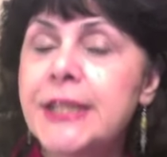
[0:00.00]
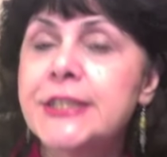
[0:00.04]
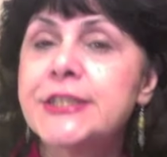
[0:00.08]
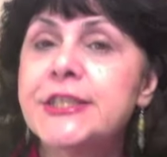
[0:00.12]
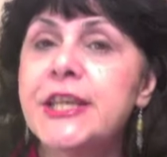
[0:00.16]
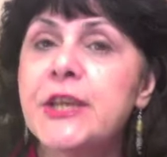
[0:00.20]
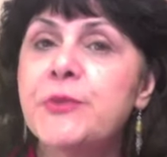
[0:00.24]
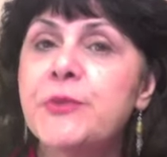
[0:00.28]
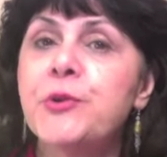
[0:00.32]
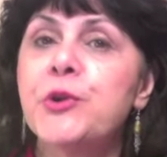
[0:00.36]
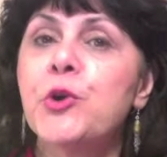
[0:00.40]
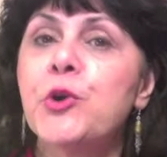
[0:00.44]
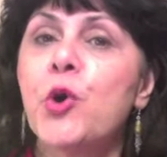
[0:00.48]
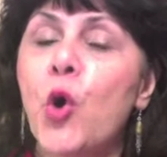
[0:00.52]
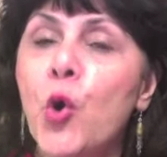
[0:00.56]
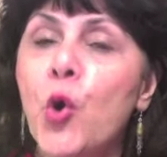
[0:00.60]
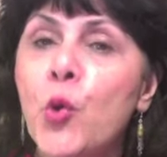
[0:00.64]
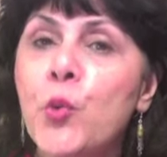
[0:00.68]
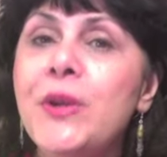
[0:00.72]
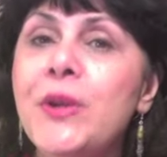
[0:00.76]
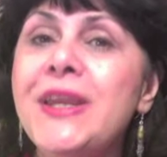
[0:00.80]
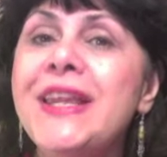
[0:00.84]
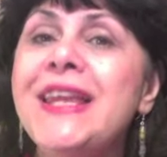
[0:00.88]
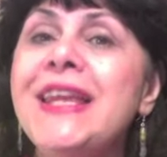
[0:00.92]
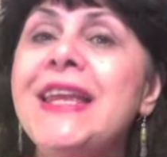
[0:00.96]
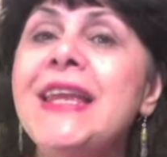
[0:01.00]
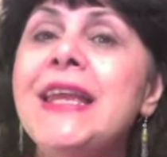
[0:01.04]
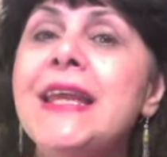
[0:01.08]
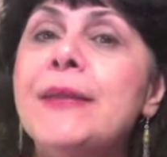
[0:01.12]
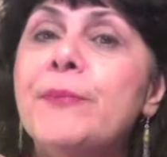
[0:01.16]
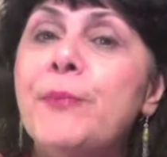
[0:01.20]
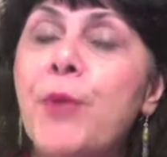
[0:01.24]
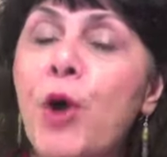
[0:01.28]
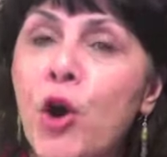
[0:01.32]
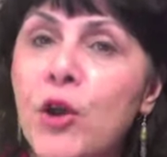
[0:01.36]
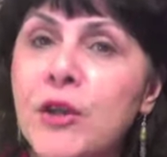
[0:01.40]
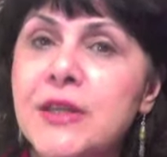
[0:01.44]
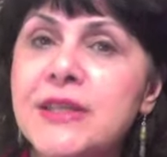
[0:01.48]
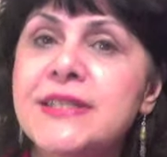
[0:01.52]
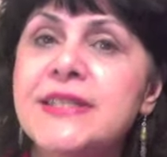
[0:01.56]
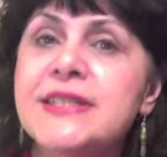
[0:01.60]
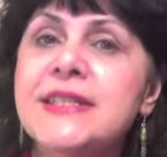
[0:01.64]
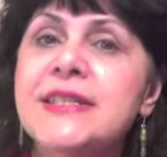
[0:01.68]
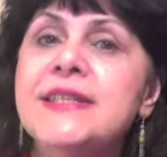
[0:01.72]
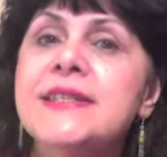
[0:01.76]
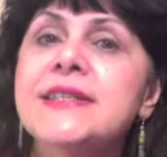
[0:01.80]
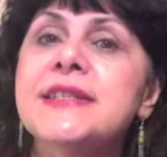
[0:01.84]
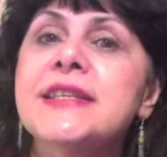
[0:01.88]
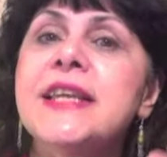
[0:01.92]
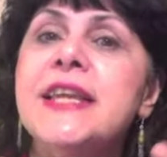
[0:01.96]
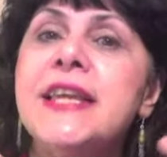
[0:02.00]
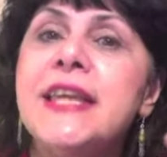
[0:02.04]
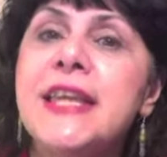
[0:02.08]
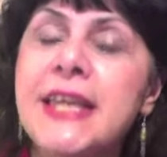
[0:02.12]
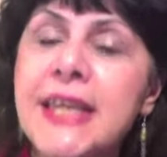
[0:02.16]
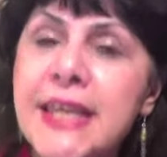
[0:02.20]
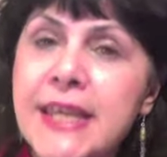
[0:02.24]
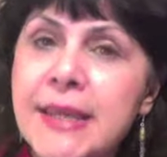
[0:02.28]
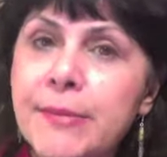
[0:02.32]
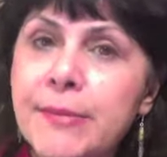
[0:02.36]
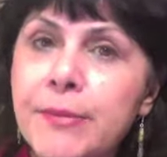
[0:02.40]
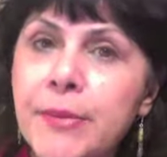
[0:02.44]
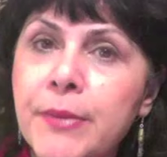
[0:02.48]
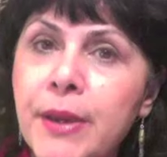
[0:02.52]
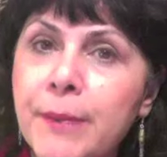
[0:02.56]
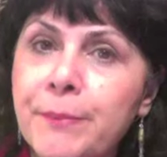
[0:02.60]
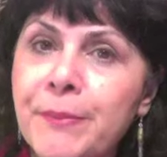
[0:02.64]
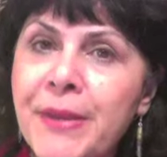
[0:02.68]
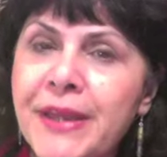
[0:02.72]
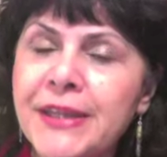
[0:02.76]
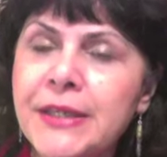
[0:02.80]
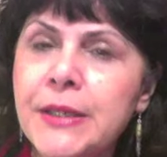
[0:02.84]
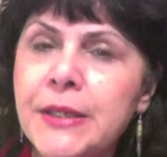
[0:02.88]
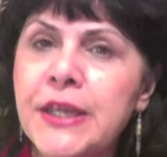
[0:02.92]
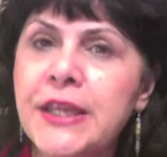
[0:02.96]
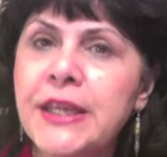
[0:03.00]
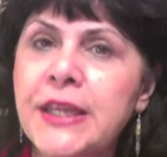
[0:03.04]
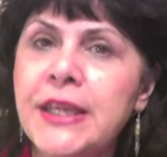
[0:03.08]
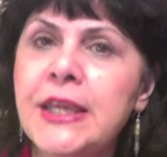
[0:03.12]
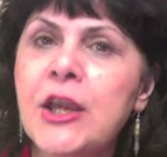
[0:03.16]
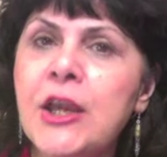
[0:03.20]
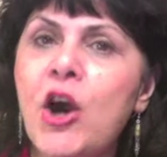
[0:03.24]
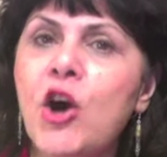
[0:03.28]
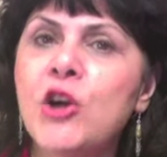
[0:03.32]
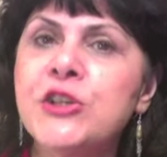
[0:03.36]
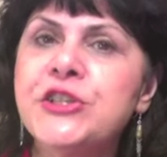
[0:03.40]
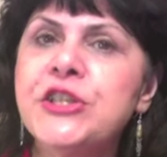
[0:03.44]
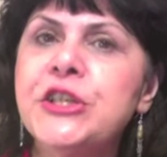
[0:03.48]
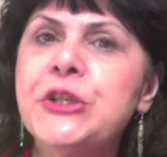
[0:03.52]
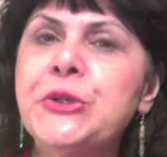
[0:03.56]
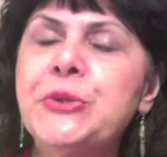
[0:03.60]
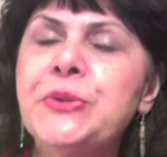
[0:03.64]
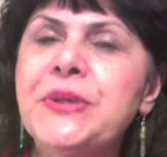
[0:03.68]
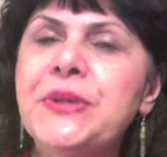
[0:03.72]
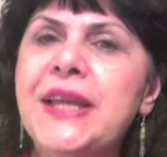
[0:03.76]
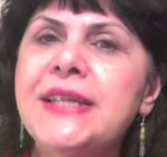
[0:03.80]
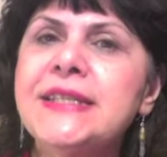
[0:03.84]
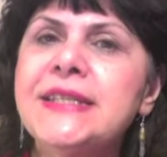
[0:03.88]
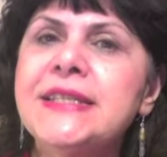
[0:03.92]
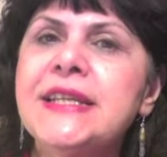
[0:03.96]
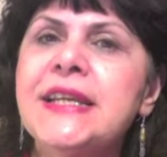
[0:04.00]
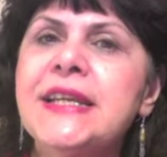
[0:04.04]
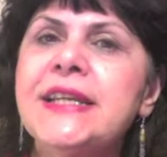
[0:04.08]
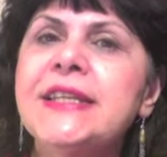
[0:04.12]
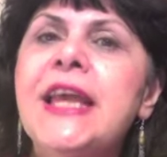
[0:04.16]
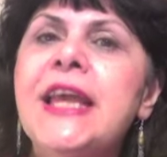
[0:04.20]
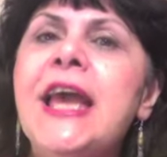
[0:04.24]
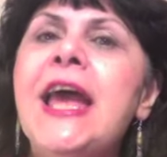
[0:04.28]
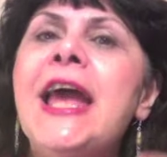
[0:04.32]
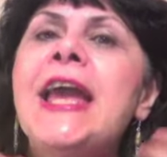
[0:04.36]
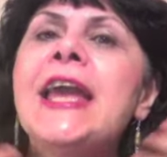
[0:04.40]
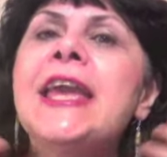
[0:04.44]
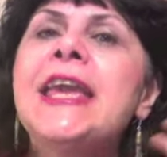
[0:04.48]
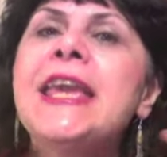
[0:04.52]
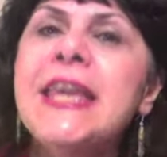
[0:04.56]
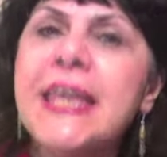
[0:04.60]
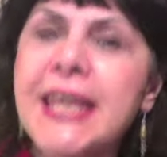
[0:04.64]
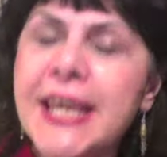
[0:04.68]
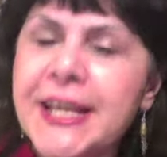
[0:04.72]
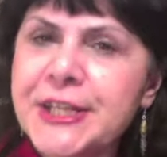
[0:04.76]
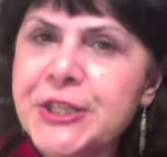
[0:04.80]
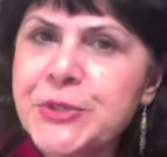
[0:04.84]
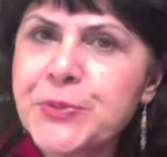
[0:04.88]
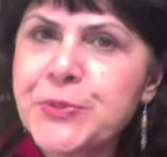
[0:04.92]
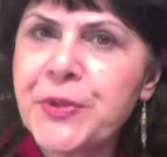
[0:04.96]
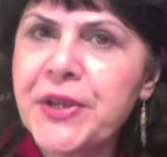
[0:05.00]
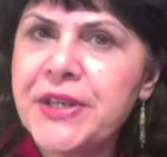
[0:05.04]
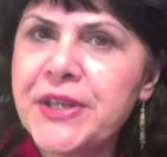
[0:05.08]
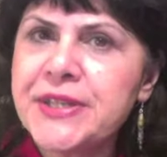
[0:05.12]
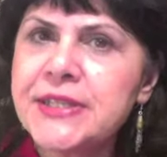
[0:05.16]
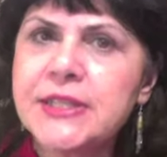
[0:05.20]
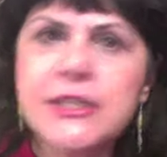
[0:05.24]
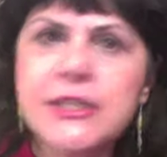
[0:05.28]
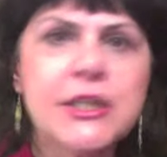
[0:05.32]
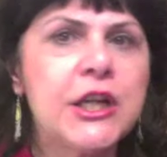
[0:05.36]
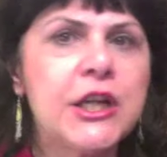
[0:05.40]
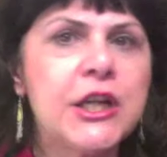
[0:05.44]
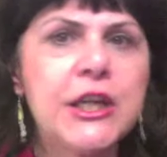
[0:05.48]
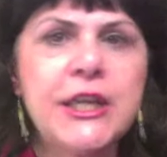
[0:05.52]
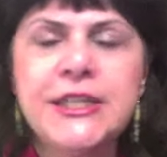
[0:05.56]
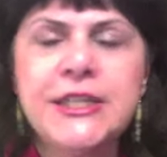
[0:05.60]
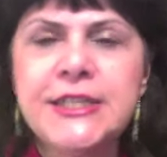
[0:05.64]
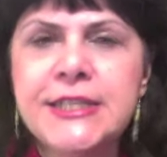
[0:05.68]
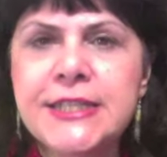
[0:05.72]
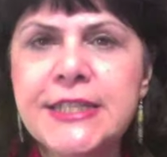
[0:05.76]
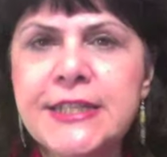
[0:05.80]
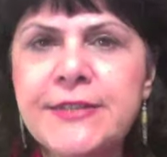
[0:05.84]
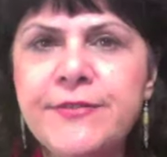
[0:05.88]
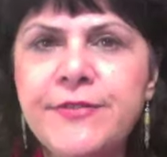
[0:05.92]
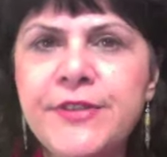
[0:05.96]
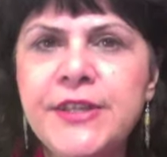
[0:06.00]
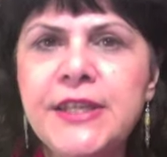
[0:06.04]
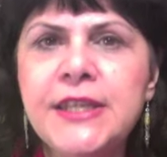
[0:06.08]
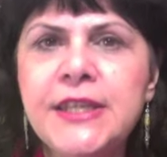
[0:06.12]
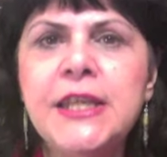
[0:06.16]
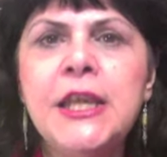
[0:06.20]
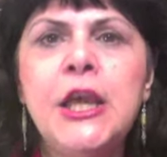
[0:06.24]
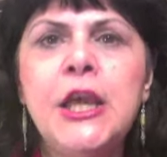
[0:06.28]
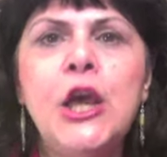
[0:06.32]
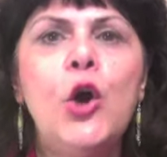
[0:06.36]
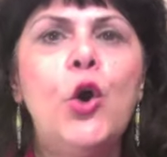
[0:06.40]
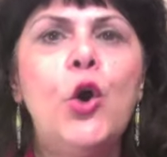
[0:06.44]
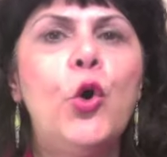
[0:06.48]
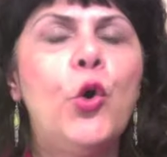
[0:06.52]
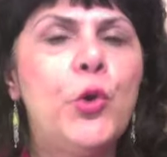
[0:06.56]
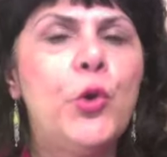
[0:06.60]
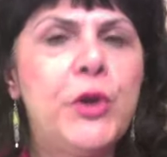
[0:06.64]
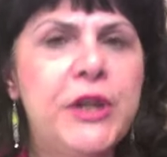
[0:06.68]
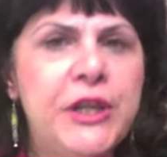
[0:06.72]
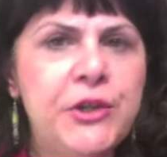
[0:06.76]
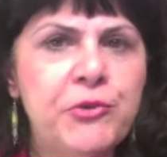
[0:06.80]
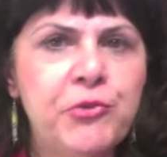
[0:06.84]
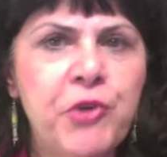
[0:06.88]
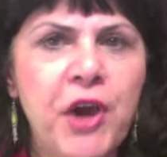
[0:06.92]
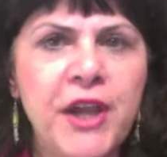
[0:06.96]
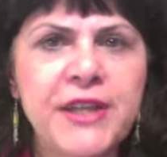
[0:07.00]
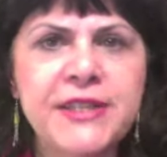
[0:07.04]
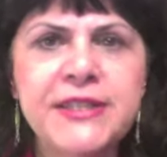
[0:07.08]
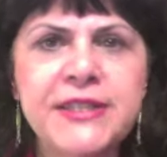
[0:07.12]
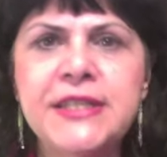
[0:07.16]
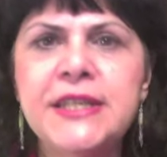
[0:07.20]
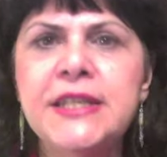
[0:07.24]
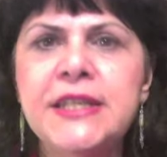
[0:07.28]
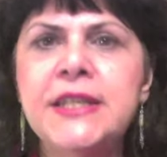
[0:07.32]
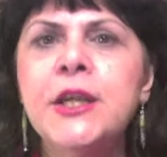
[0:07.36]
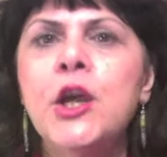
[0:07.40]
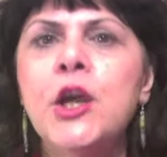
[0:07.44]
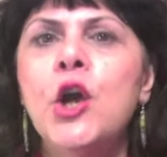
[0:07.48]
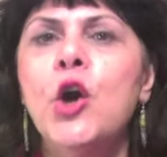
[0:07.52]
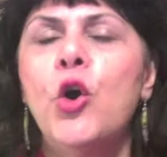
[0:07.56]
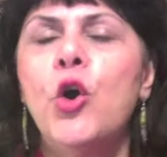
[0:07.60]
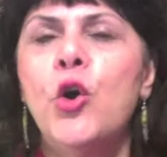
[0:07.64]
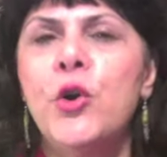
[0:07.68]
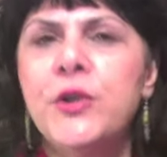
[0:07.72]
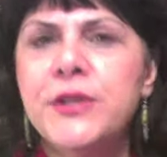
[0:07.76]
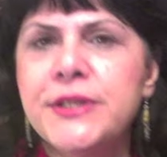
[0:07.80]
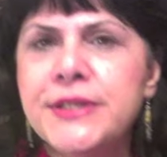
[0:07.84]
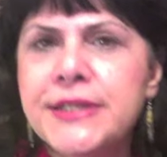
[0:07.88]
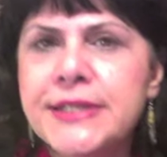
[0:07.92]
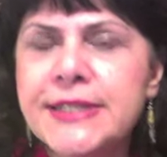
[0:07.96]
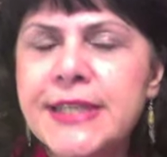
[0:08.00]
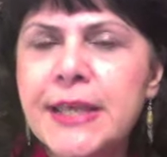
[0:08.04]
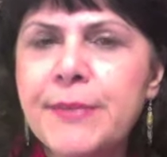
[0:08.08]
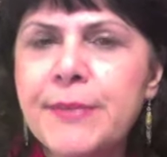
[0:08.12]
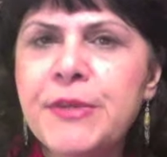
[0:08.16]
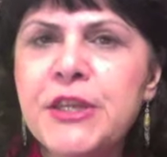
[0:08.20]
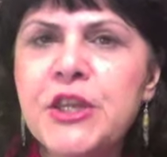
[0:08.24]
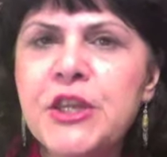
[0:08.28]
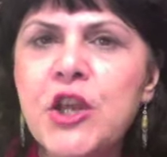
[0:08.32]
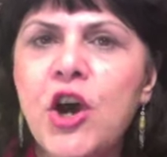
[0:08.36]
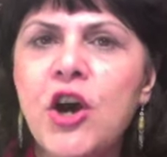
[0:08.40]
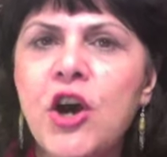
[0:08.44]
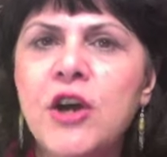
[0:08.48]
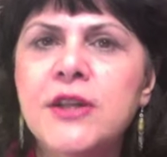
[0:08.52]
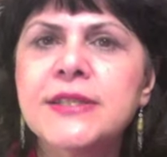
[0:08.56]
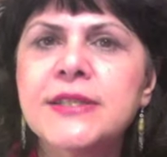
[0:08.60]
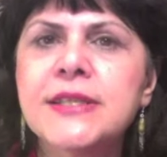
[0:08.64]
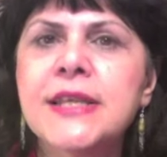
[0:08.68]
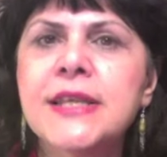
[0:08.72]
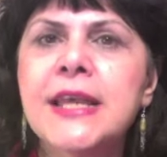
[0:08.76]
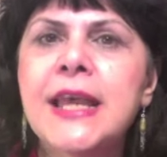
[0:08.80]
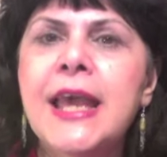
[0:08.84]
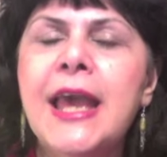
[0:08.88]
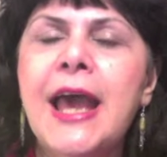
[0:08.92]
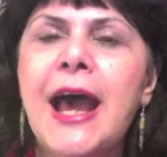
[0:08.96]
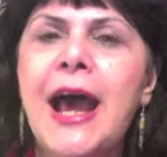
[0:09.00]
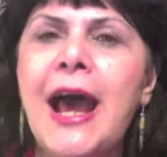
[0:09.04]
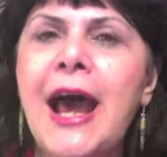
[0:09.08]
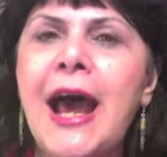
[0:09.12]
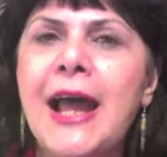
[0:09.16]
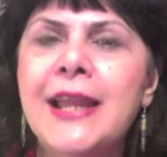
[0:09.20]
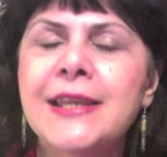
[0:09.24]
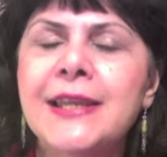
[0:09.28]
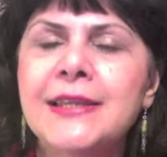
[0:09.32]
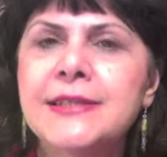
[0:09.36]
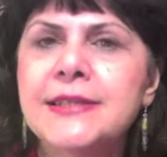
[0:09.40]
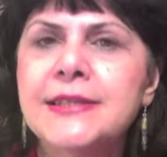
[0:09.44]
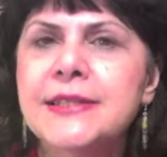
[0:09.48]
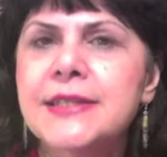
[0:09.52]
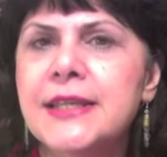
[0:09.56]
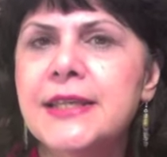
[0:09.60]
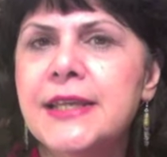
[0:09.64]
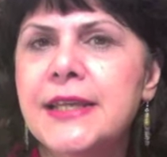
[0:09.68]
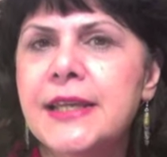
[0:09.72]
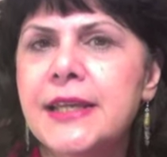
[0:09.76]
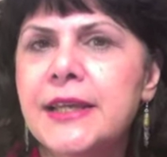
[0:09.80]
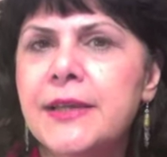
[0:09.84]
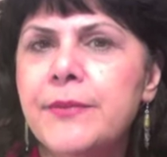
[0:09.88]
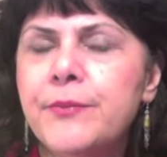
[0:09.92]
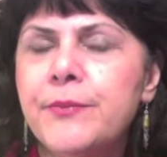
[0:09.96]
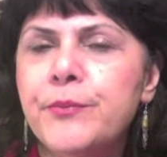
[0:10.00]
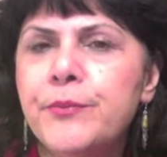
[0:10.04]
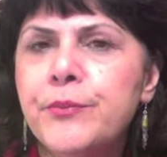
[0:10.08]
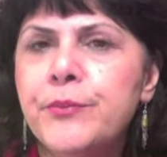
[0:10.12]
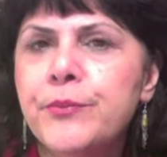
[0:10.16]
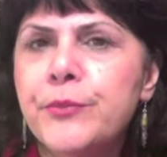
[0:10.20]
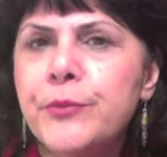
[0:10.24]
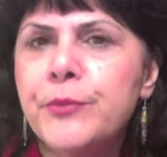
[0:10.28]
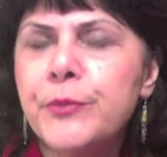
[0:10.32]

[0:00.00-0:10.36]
They were only policies he, manu- he articulated, he expressed in TV or in writing or in seminars, and um,